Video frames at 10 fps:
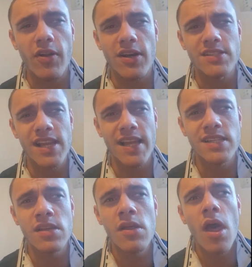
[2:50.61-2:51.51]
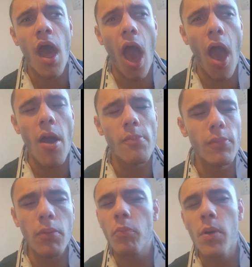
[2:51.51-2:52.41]
Like I said,
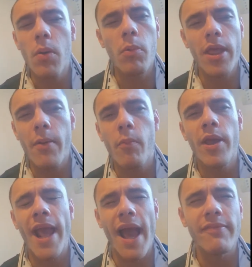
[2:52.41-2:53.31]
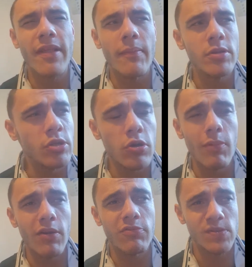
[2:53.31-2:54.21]
we gave them too
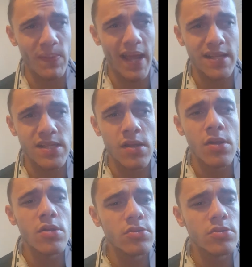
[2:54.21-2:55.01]
much respect,